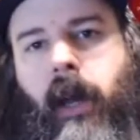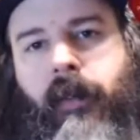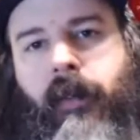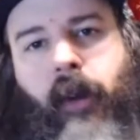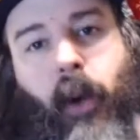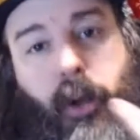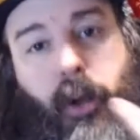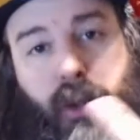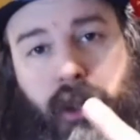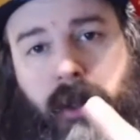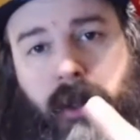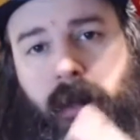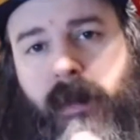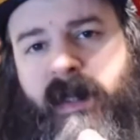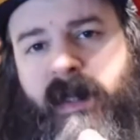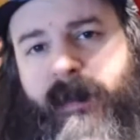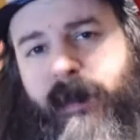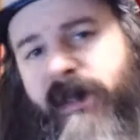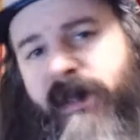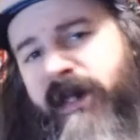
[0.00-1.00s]
There are two
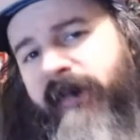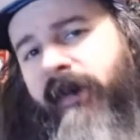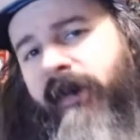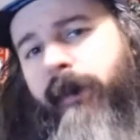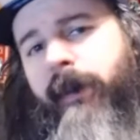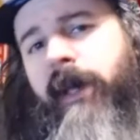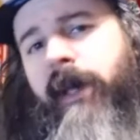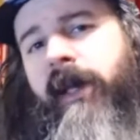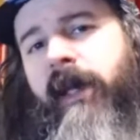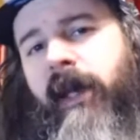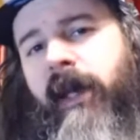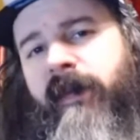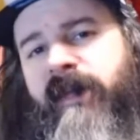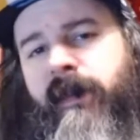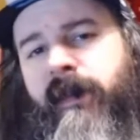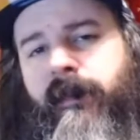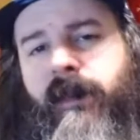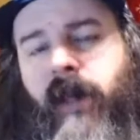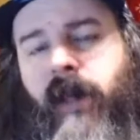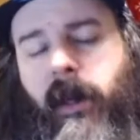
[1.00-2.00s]
specific PDFs
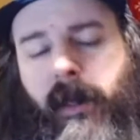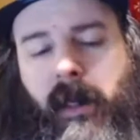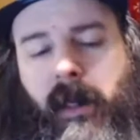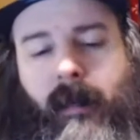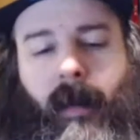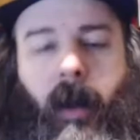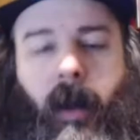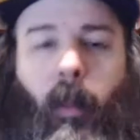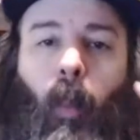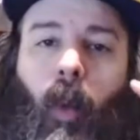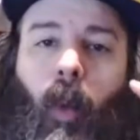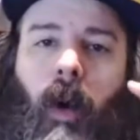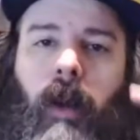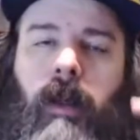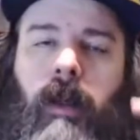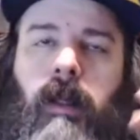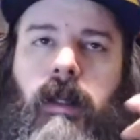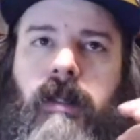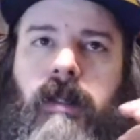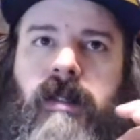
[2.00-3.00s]
I'm talking about.
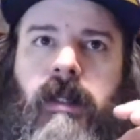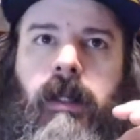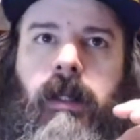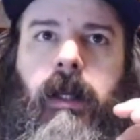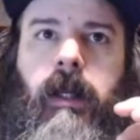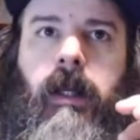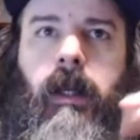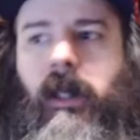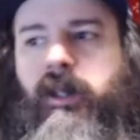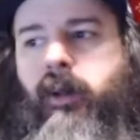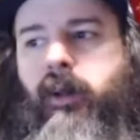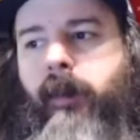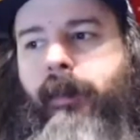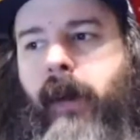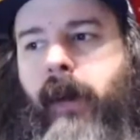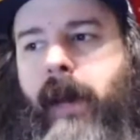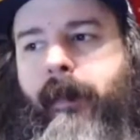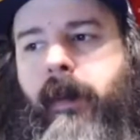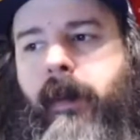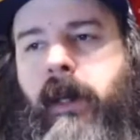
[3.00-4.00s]
One is an intellectual
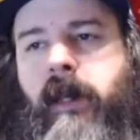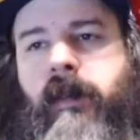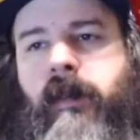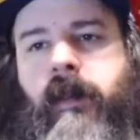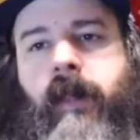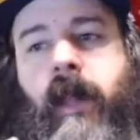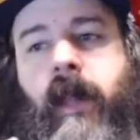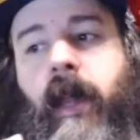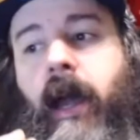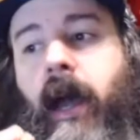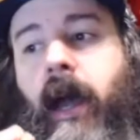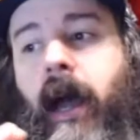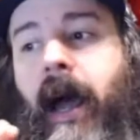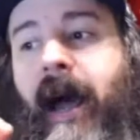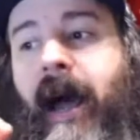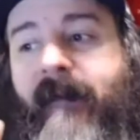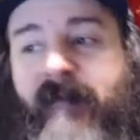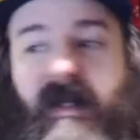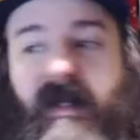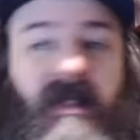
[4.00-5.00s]
property that they
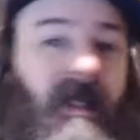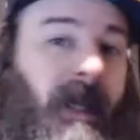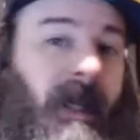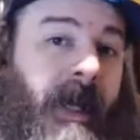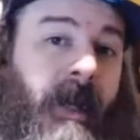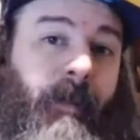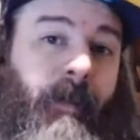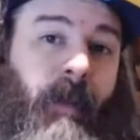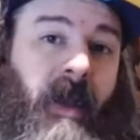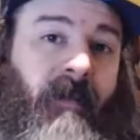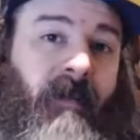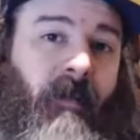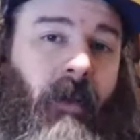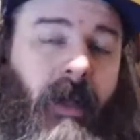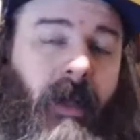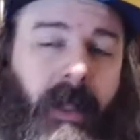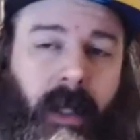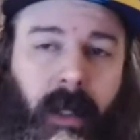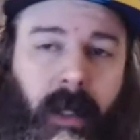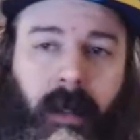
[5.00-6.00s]
obviously had to pay for
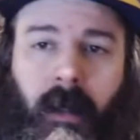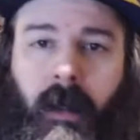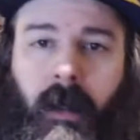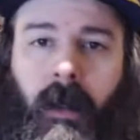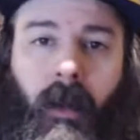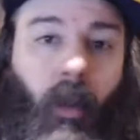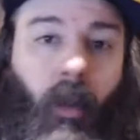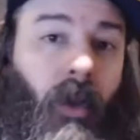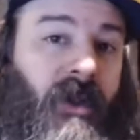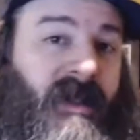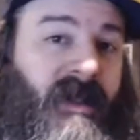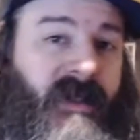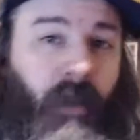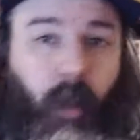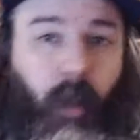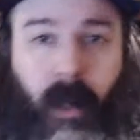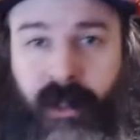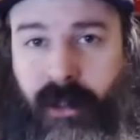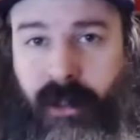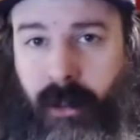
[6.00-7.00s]
to get, which is The
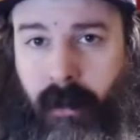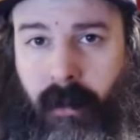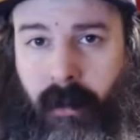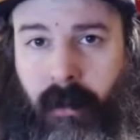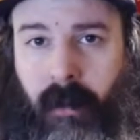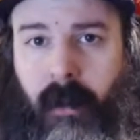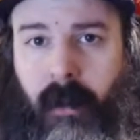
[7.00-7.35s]
Witcher.